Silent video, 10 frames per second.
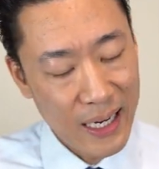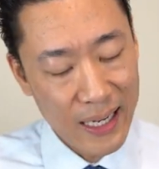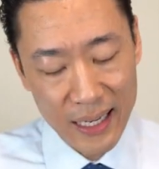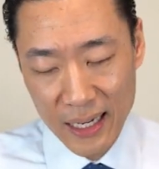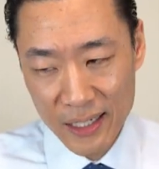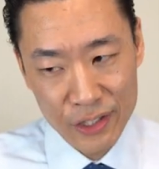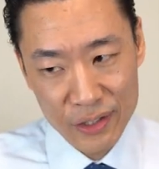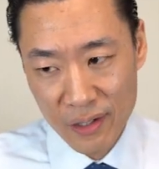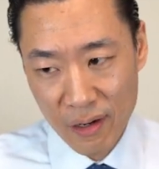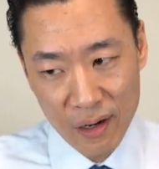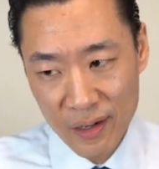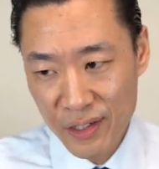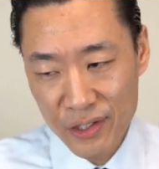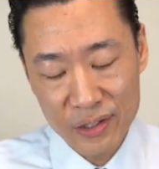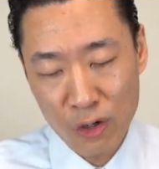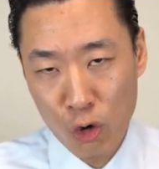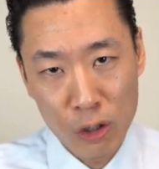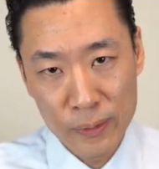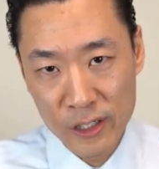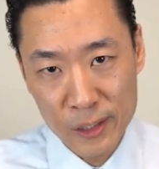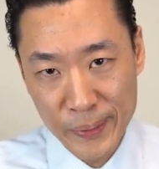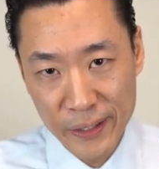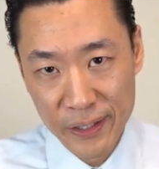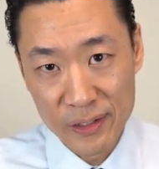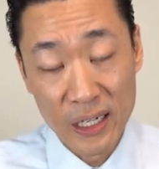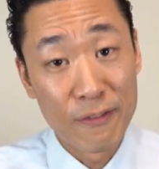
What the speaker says: it's just a horrible experience.